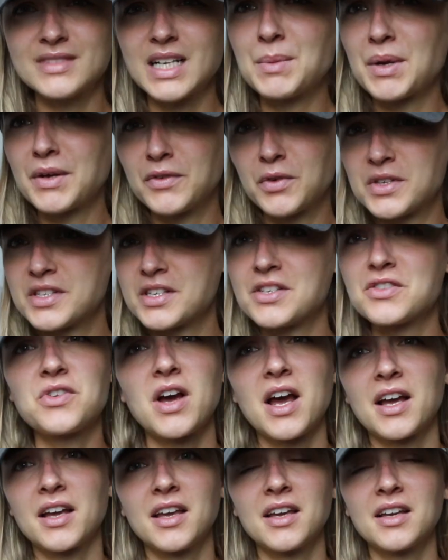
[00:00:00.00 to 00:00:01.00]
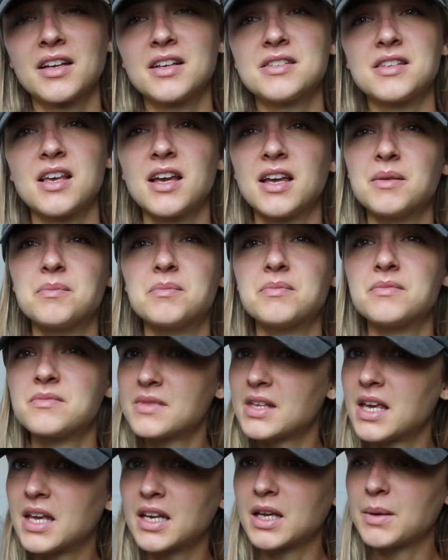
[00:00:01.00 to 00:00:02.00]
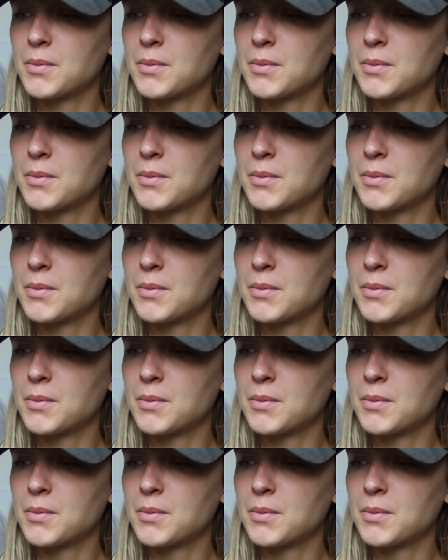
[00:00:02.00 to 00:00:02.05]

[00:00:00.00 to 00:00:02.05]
my voice is cracking because I'm getting